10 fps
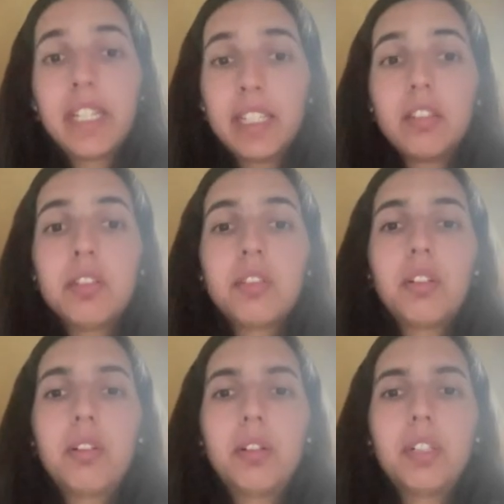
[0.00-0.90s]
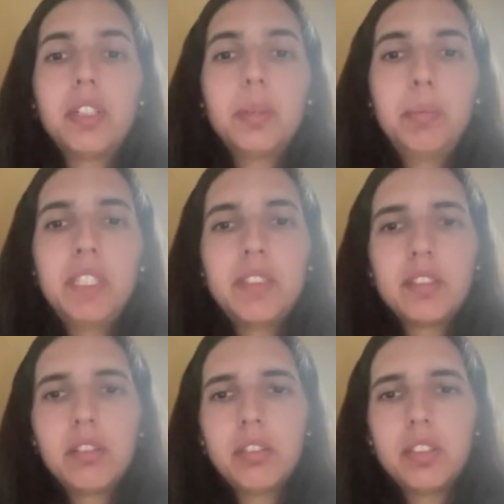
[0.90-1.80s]
Kendall's tau, or the
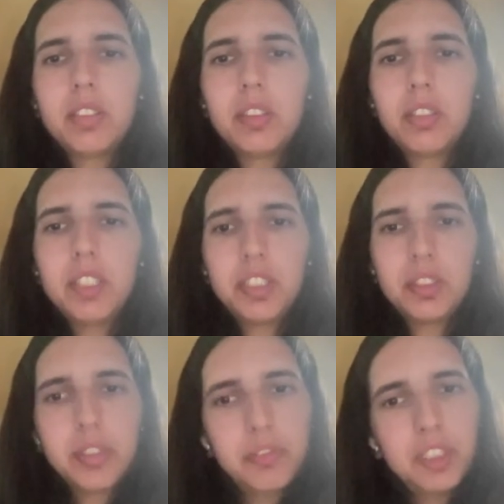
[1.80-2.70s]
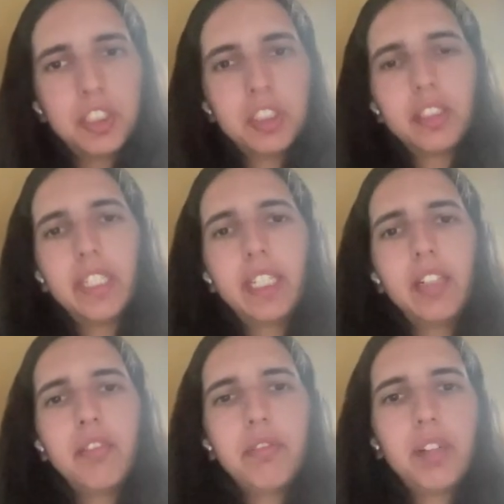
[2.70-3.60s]
Pearson correlation coefficient. They
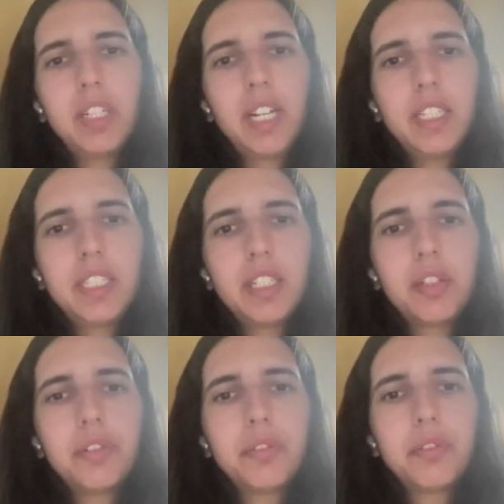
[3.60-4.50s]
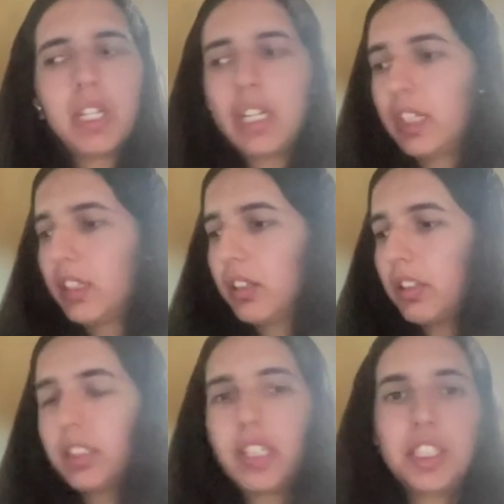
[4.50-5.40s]
give an idea of the
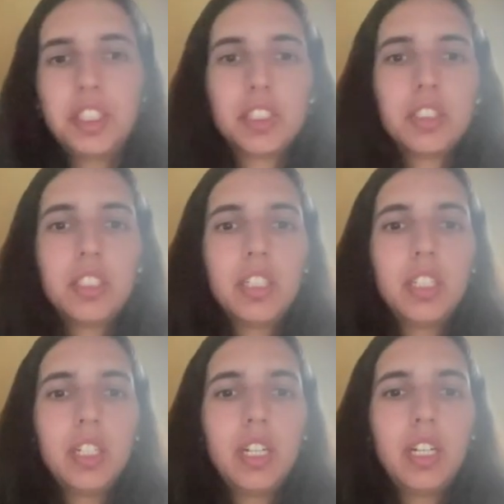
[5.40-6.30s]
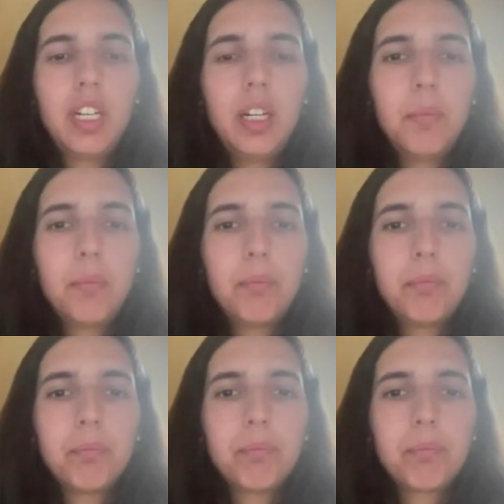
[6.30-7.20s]
correlation,
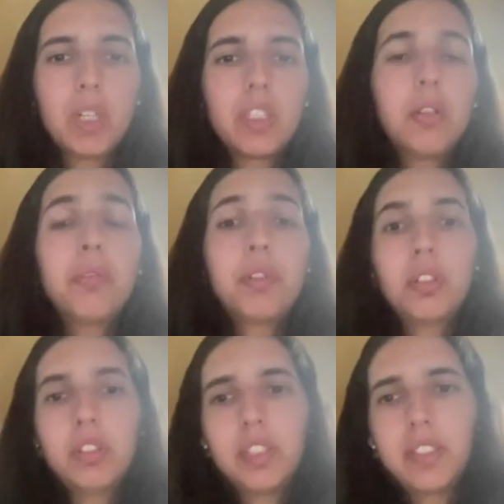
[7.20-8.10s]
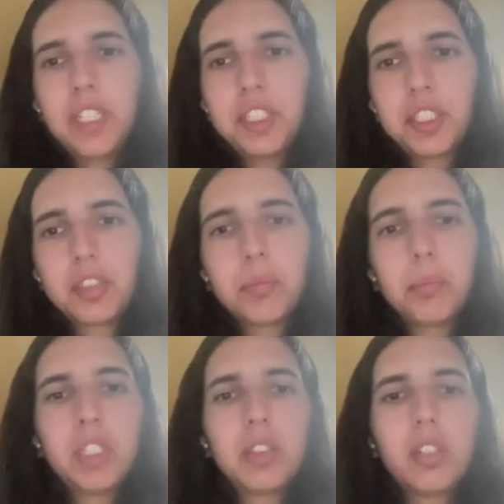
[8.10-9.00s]
the overall correlation,
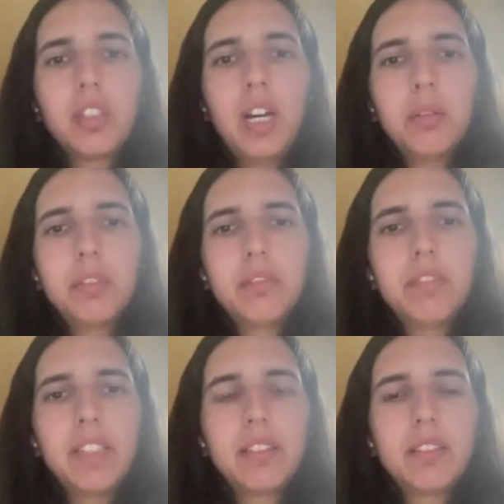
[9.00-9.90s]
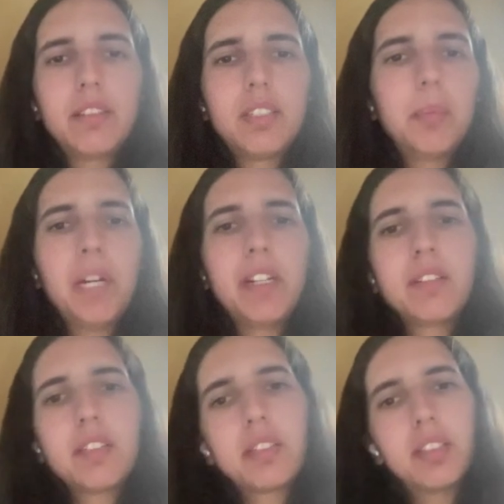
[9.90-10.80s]
but not how that the
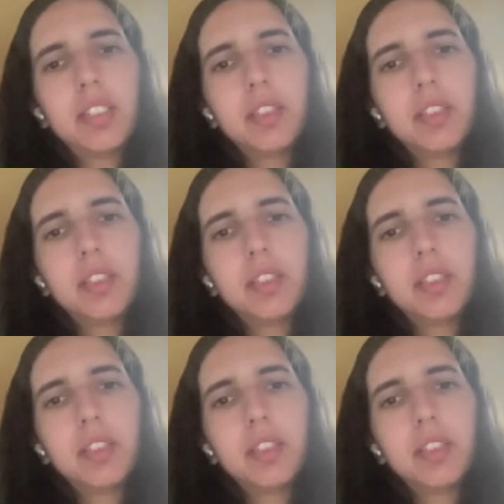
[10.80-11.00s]
dependence